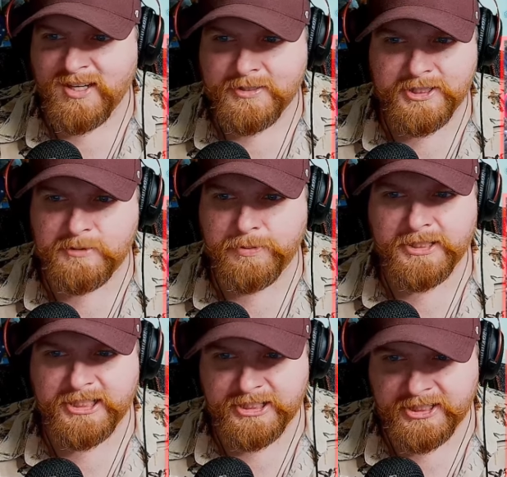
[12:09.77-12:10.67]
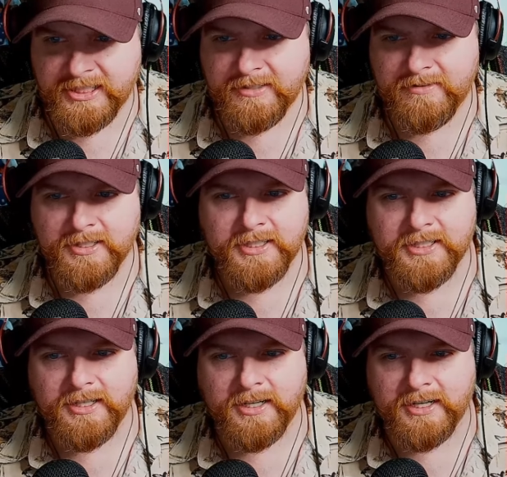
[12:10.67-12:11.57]
just positioning,
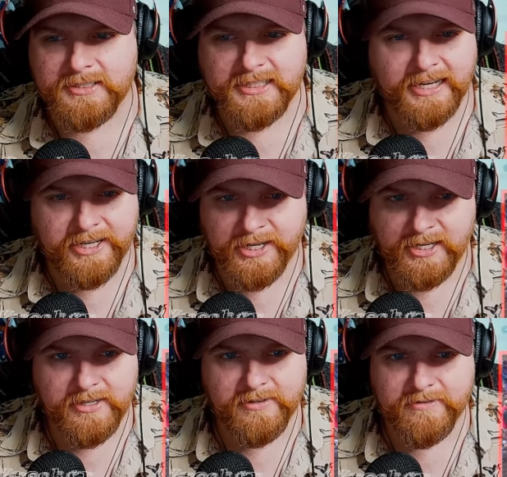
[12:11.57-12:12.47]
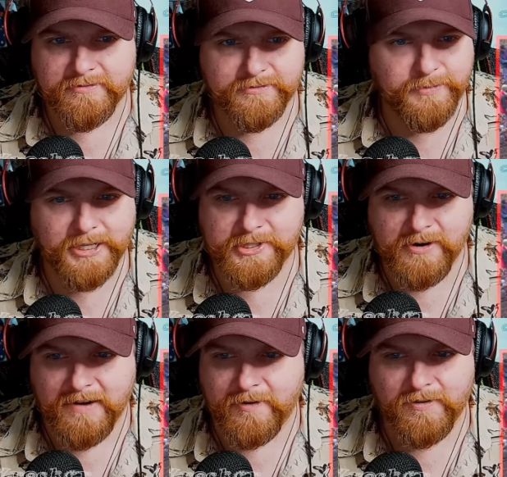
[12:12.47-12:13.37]
technique by the
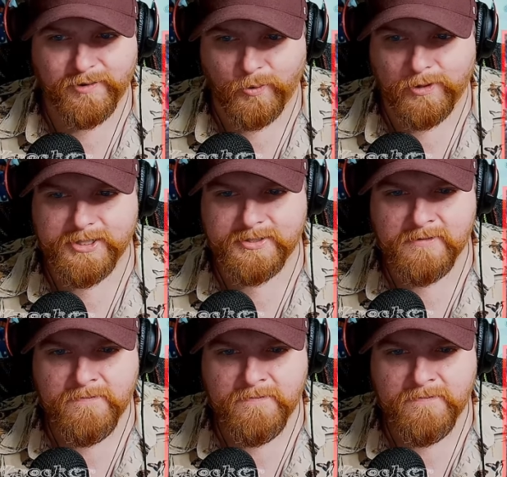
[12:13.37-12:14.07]
driver, of course.